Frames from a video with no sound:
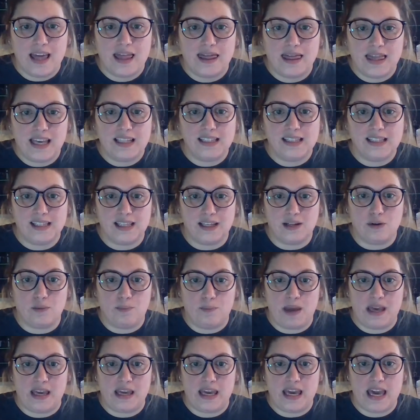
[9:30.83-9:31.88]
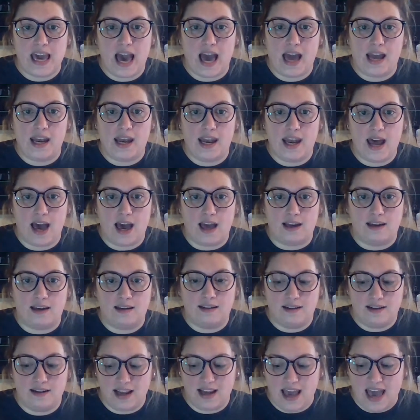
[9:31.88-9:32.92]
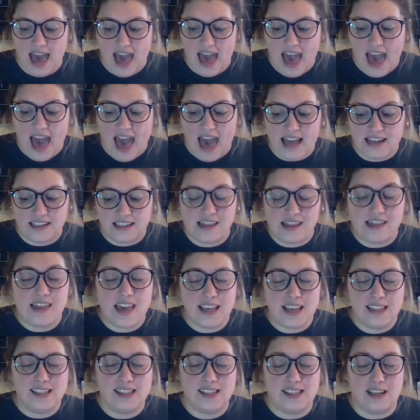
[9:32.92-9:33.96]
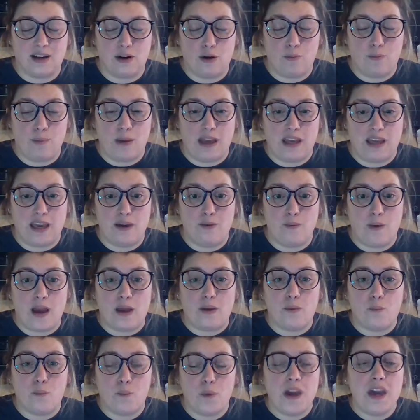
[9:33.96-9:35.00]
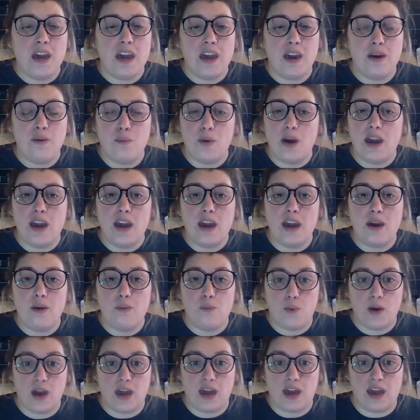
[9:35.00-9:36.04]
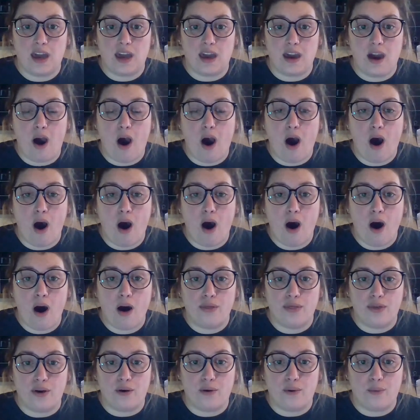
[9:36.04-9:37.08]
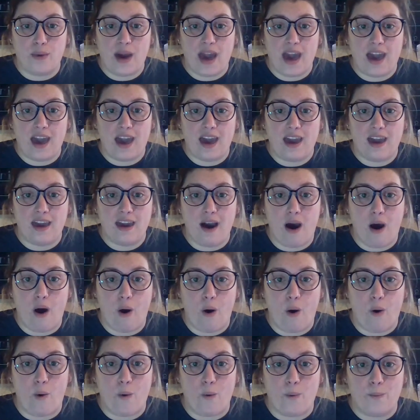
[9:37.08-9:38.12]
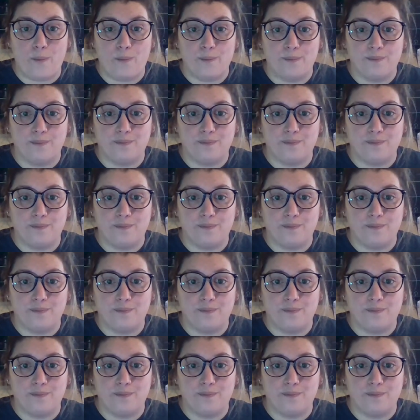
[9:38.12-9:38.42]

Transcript: This little piggy had none. And this little piggy went wee, wee, wee all the way home.